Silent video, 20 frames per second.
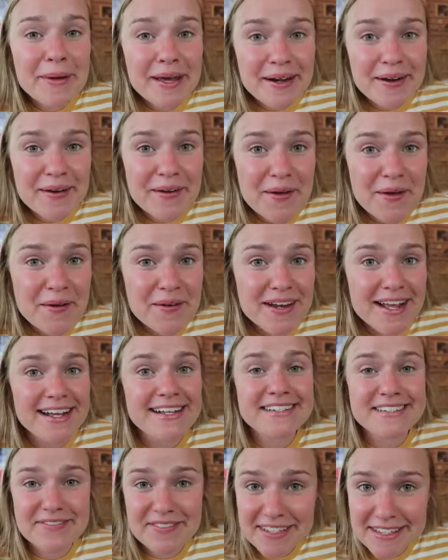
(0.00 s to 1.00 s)
better known
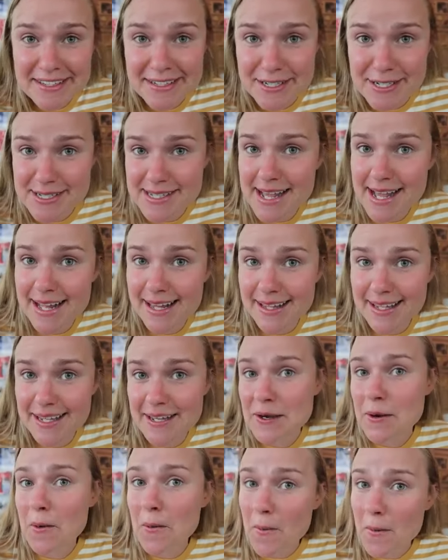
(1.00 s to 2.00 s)
as village
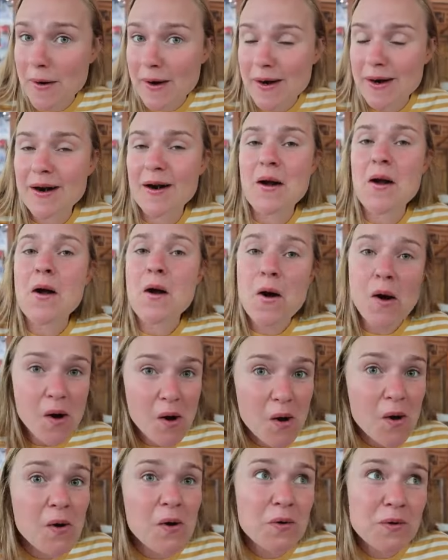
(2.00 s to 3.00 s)
salad, or
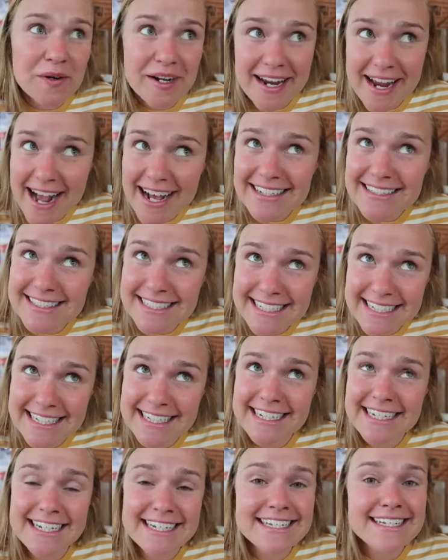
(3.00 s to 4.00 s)

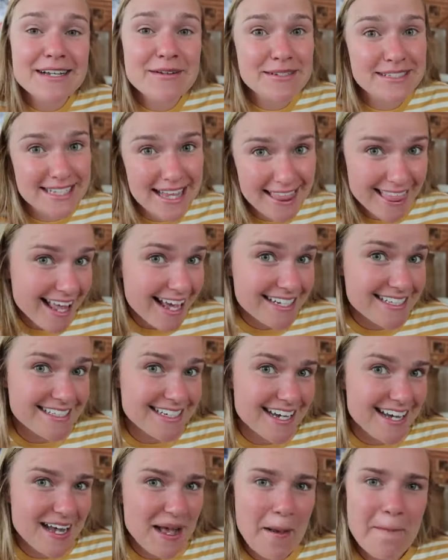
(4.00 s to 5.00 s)
Horiatiki
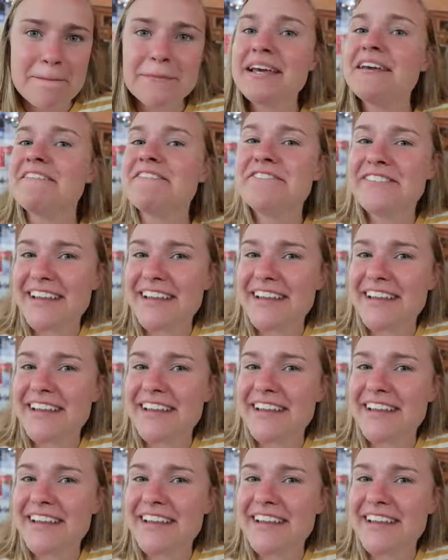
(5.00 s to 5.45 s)
salata me